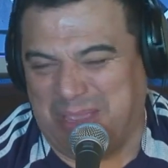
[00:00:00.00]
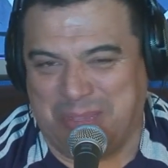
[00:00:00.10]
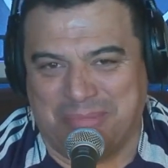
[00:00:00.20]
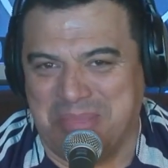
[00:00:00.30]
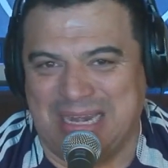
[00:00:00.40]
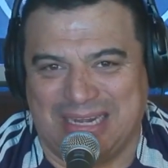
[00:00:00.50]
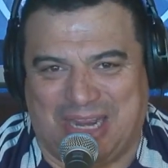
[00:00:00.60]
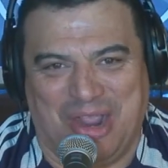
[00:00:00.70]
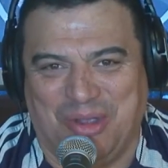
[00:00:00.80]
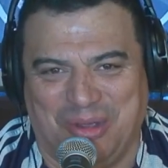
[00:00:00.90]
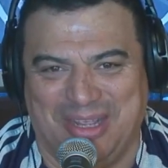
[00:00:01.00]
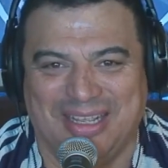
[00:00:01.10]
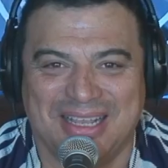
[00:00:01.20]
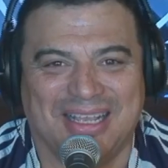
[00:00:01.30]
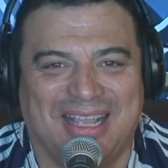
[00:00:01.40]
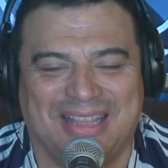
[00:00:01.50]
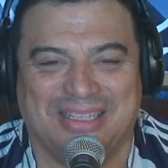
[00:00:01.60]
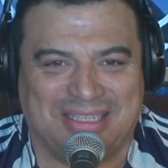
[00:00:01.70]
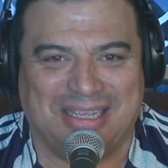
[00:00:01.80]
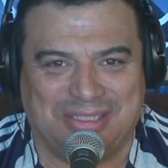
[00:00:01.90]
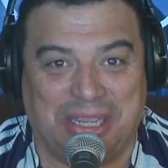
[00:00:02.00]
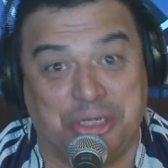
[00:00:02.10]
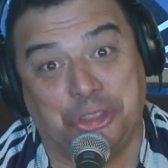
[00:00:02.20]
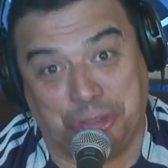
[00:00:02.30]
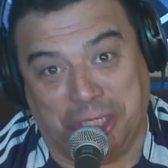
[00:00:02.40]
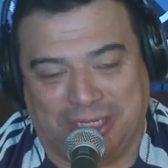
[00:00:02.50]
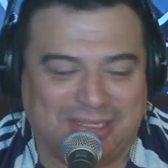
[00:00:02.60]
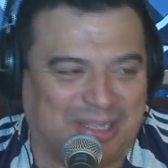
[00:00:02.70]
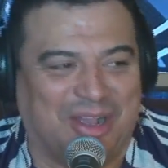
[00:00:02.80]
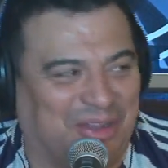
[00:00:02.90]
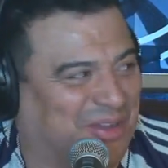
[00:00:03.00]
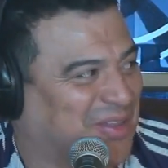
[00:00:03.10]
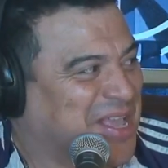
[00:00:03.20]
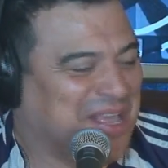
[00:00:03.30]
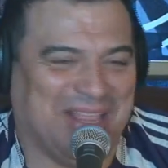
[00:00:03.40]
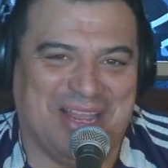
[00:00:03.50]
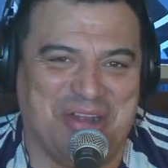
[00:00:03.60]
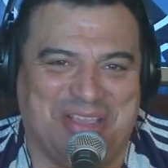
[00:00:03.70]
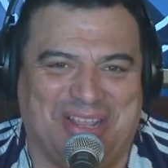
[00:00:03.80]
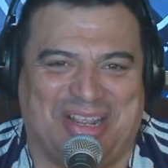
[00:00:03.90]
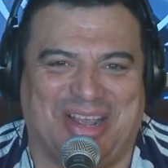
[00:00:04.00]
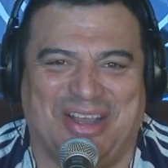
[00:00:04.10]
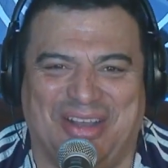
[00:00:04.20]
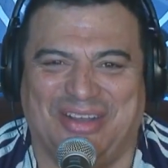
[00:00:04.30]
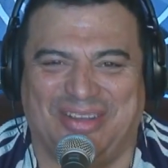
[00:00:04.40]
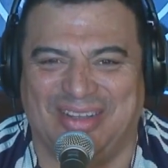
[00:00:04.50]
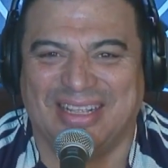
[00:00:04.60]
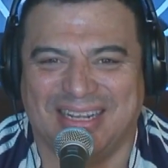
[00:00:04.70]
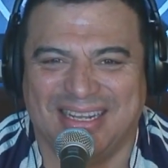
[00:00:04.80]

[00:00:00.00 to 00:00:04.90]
maybe a minute ago, and the text said shit. So there you go.